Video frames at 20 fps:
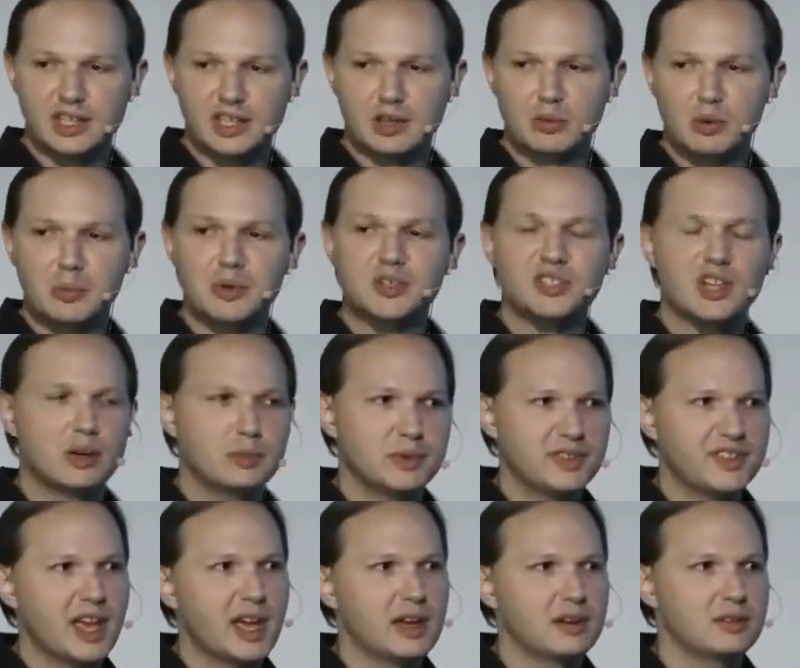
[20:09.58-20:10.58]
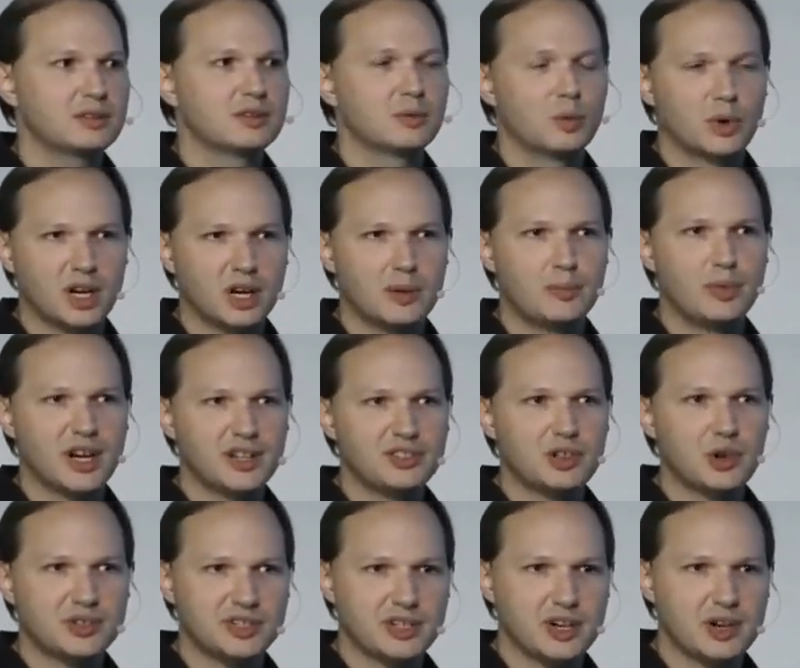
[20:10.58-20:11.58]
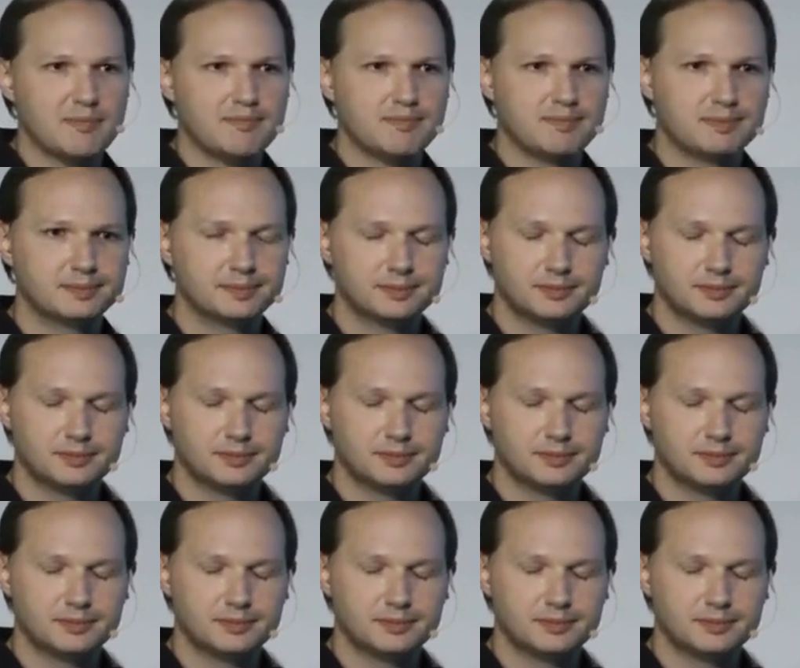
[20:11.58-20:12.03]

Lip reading: And then when we're done with that, we're going to break those up.